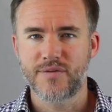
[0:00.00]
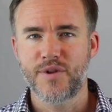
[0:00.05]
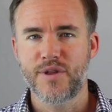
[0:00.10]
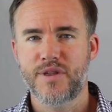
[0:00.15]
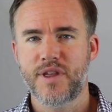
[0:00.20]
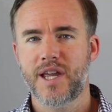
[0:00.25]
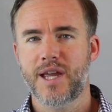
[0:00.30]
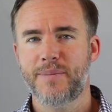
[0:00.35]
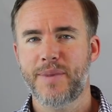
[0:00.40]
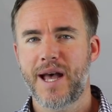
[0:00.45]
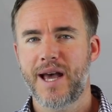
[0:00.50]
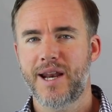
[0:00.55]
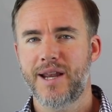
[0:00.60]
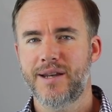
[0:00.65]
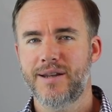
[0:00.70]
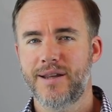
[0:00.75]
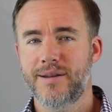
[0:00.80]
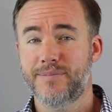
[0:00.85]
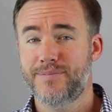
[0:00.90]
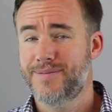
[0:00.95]
if you think about
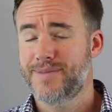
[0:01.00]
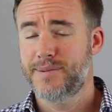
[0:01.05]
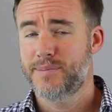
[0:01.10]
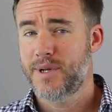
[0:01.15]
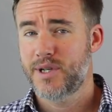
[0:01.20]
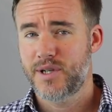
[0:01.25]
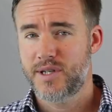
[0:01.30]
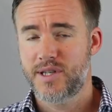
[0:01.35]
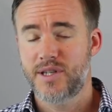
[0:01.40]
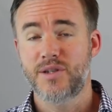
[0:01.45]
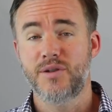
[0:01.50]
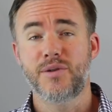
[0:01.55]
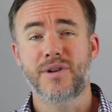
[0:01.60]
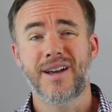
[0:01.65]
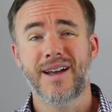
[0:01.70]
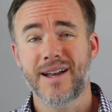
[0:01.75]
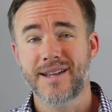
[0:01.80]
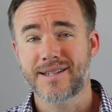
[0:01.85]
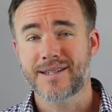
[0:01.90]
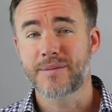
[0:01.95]
it, especially since you
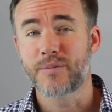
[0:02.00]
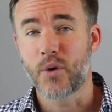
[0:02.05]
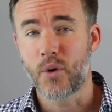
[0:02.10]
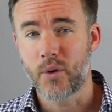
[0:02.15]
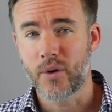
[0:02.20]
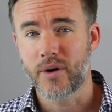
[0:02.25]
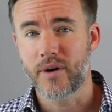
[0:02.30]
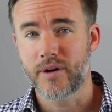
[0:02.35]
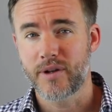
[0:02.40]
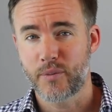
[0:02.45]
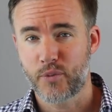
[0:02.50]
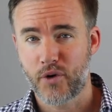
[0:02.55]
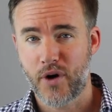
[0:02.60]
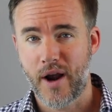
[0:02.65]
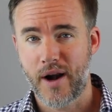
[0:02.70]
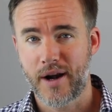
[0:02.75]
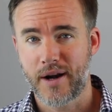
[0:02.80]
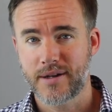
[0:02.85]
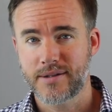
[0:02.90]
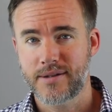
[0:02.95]
custom ordered the
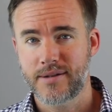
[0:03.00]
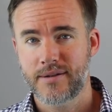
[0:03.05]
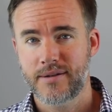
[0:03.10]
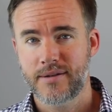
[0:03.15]
product.